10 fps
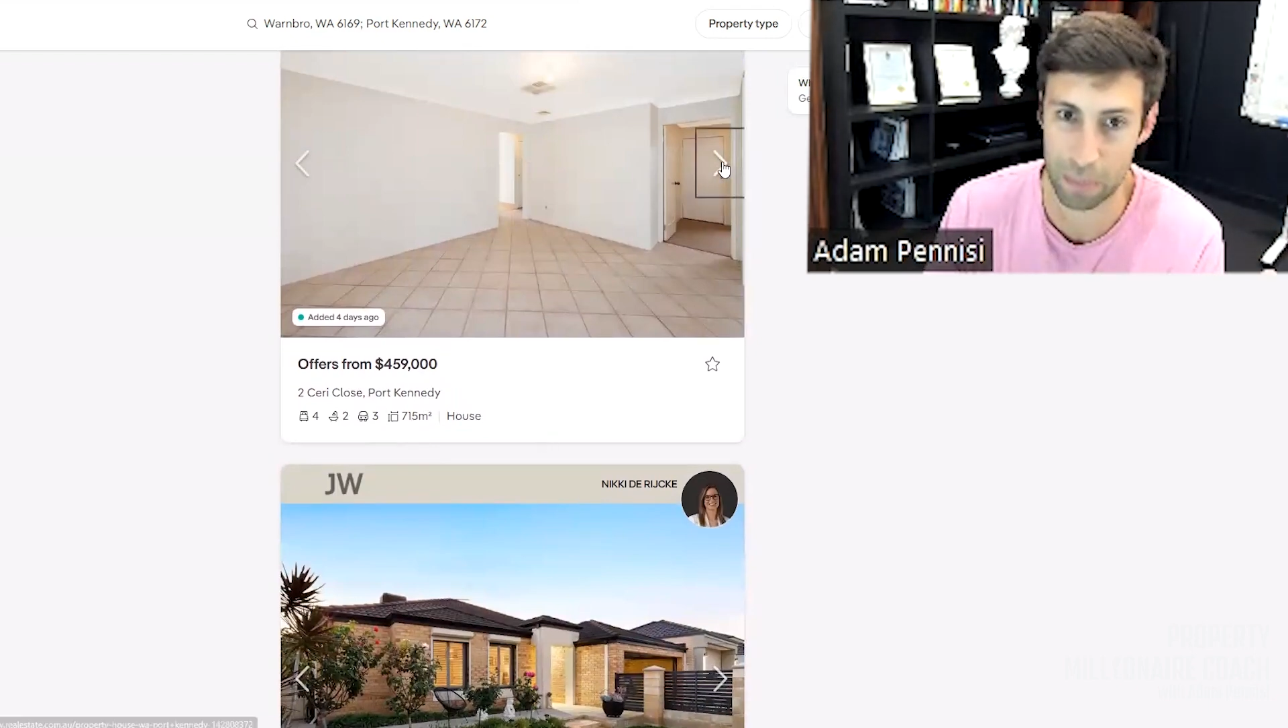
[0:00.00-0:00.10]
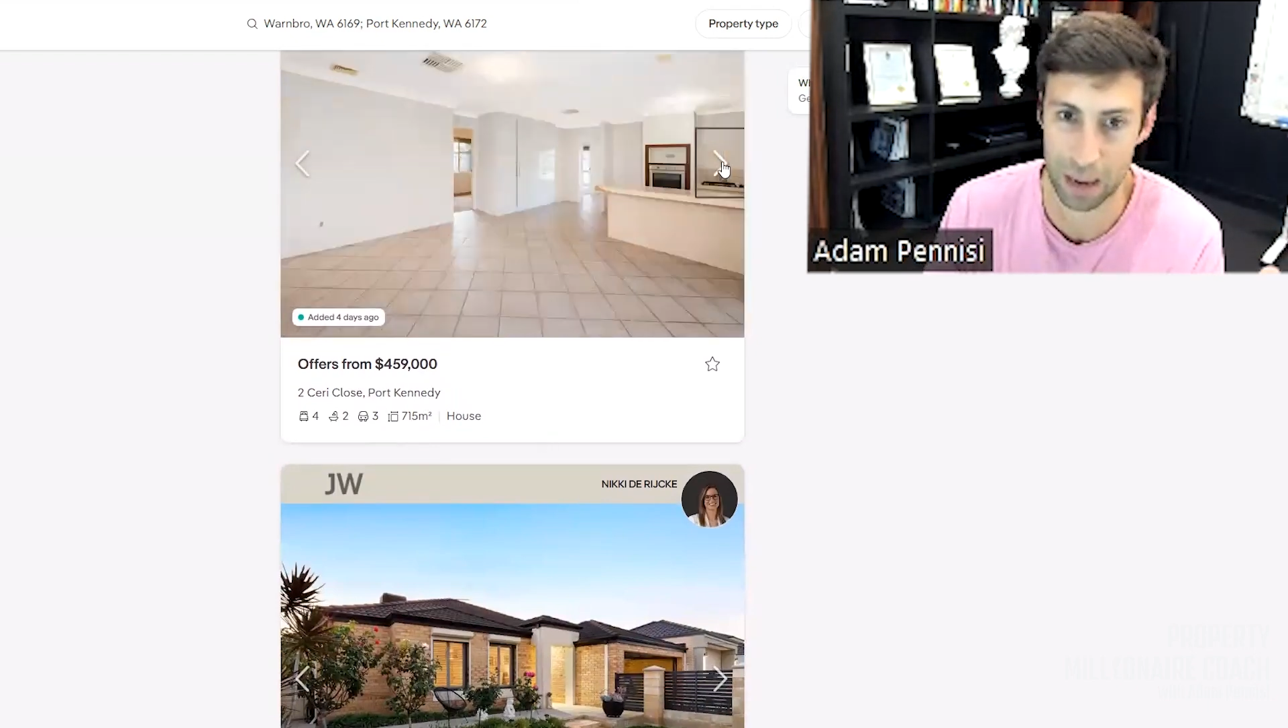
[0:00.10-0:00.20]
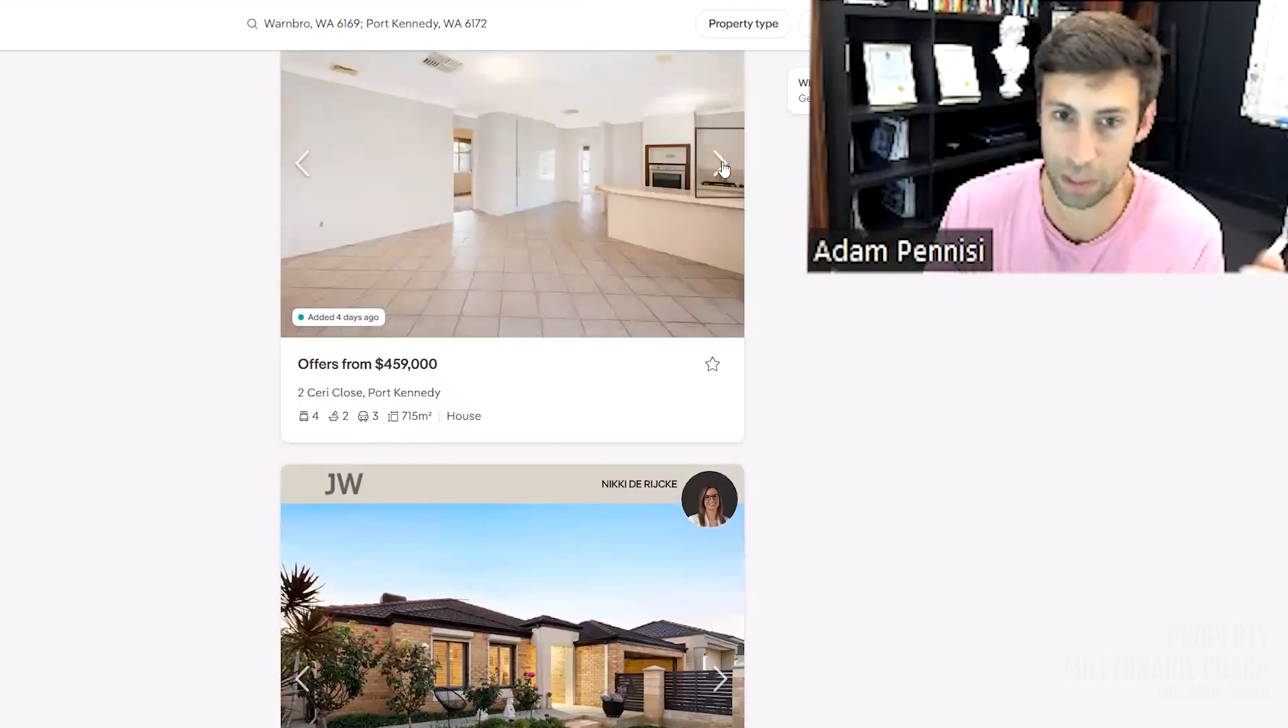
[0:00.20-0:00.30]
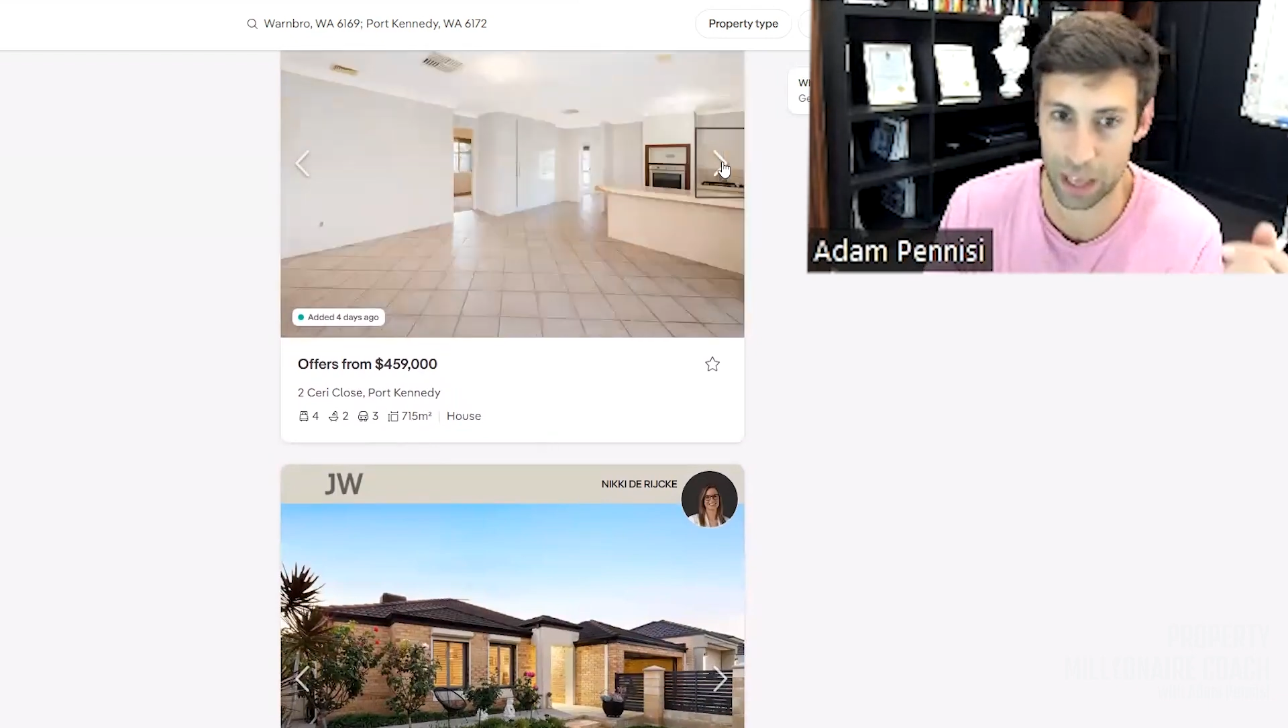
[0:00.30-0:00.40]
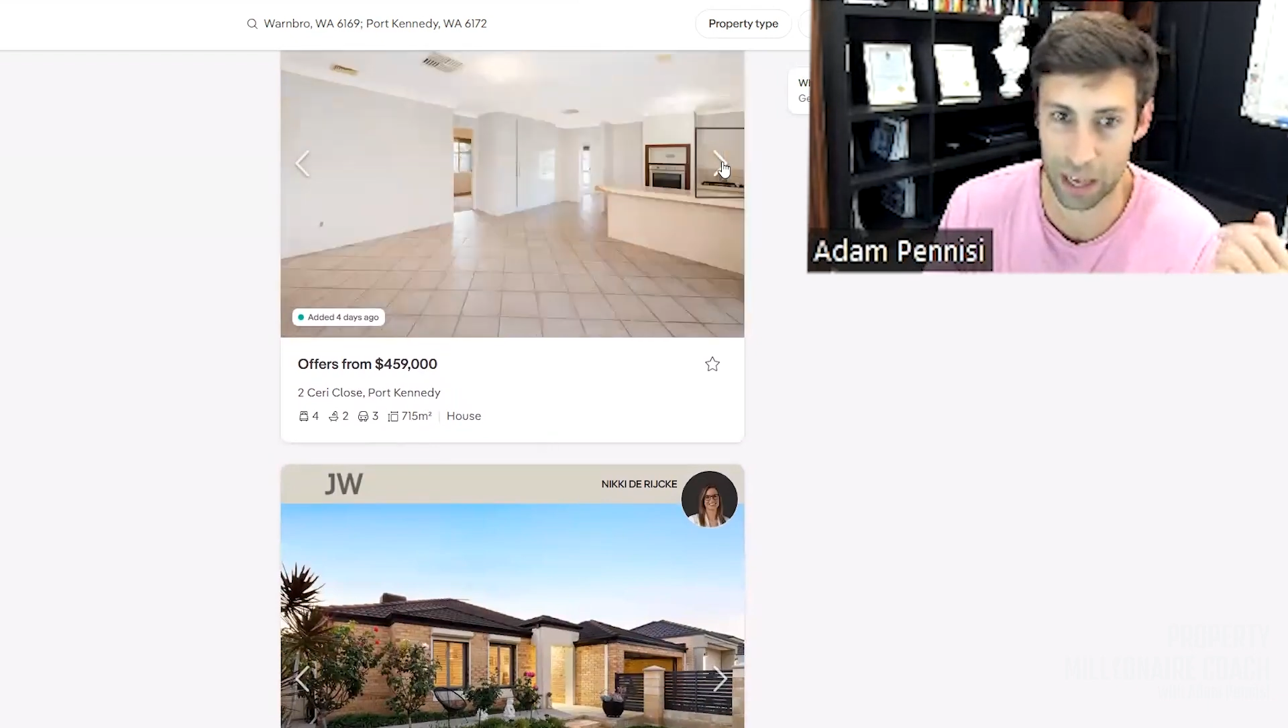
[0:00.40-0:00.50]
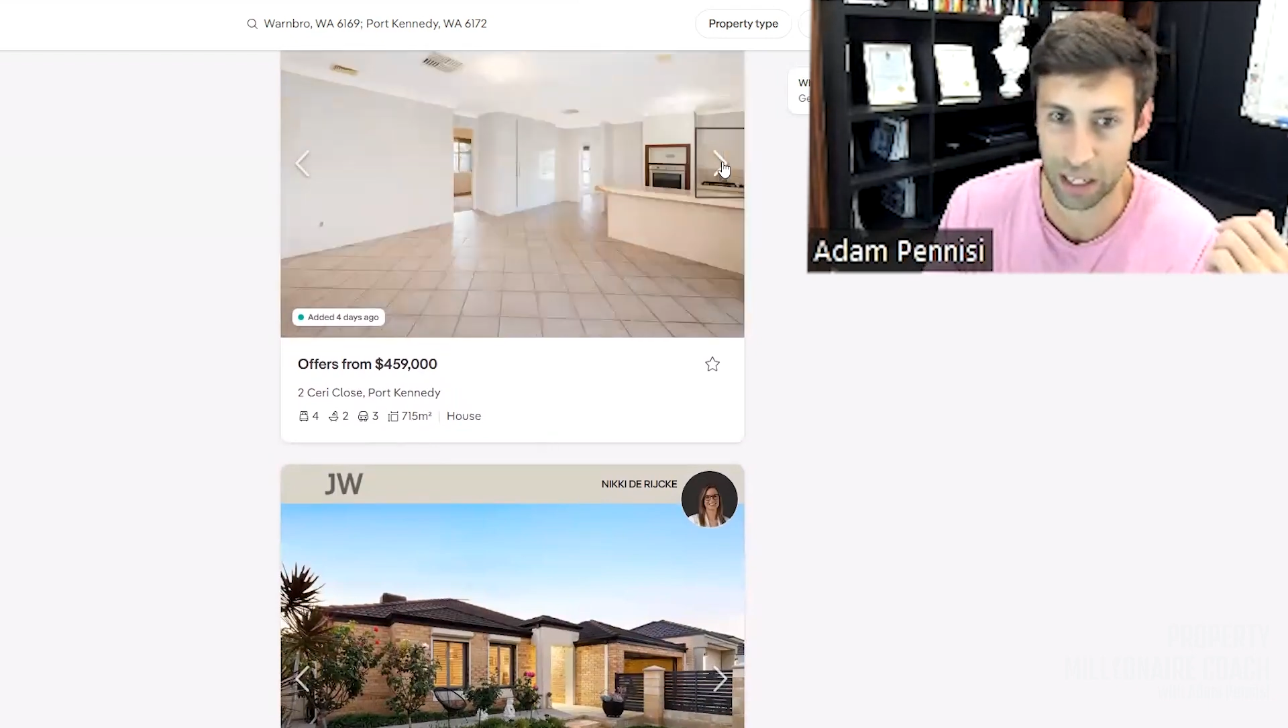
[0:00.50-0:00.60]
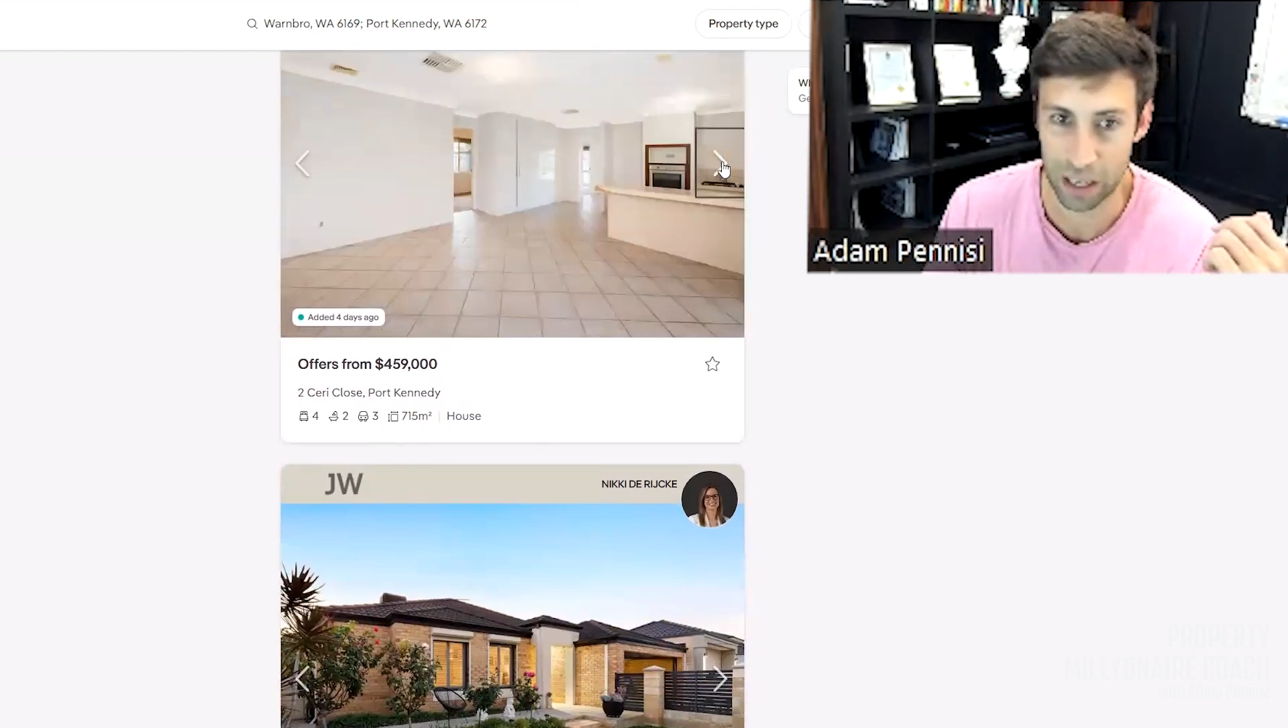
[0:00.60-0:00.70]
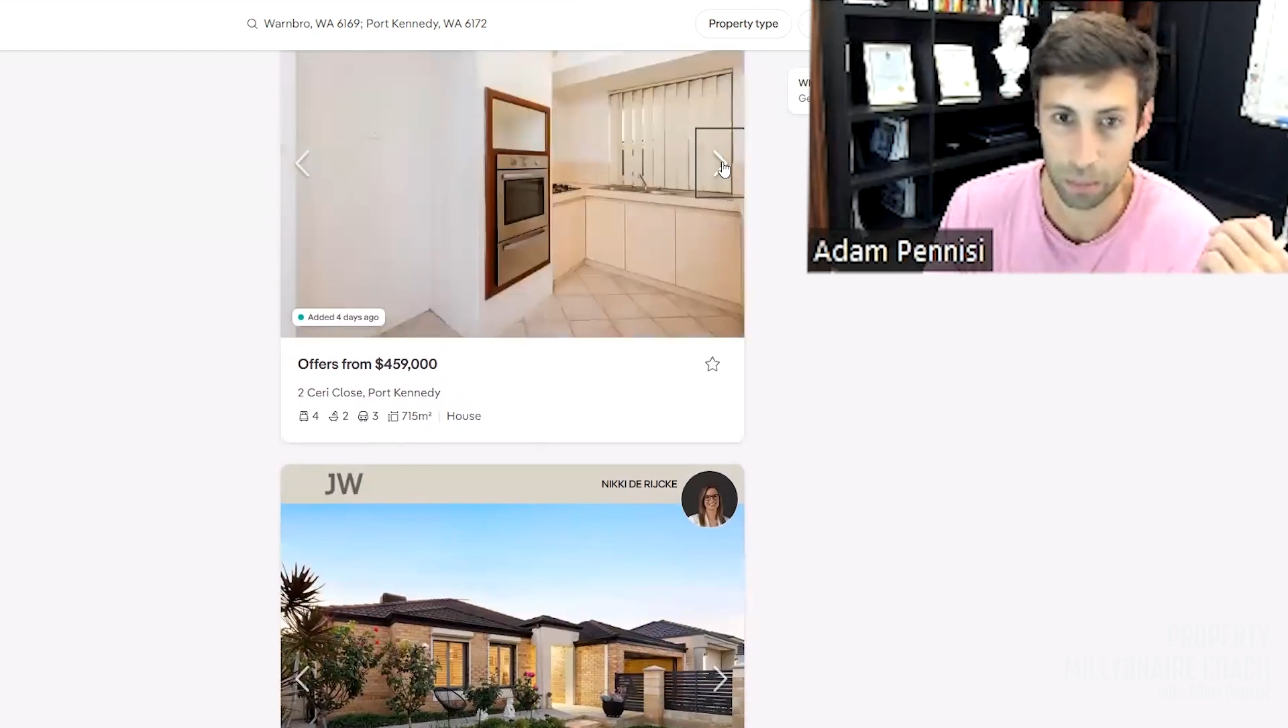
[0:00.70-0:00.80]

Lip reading: Maybe they